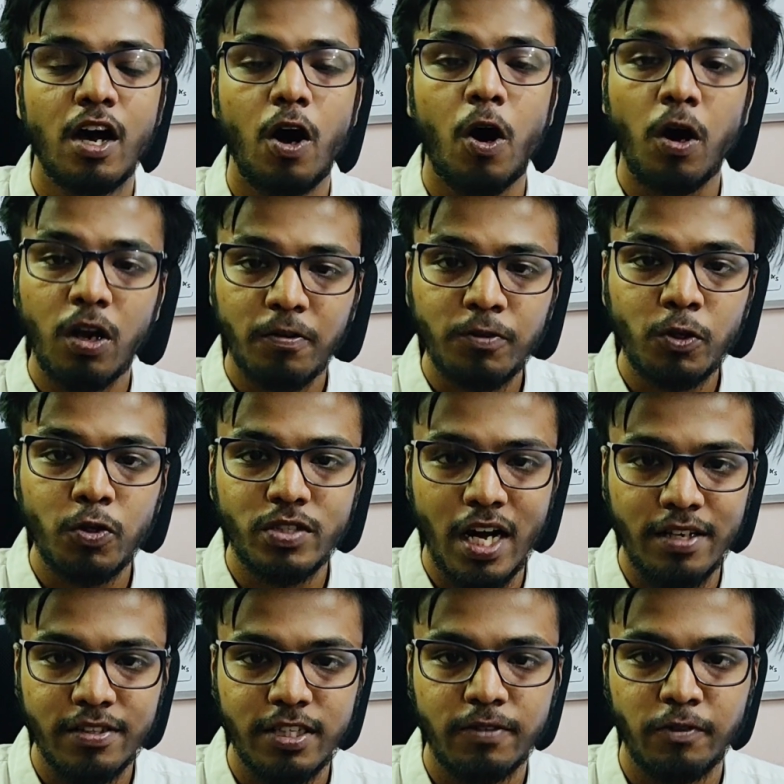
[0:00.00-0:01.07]
all of those
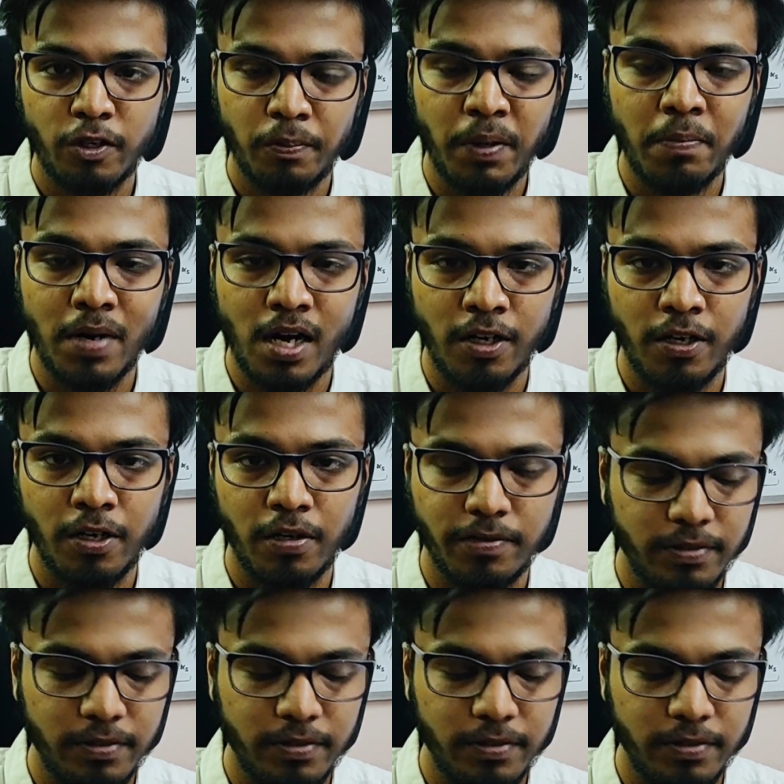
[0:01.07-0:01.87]
answers would be marked off.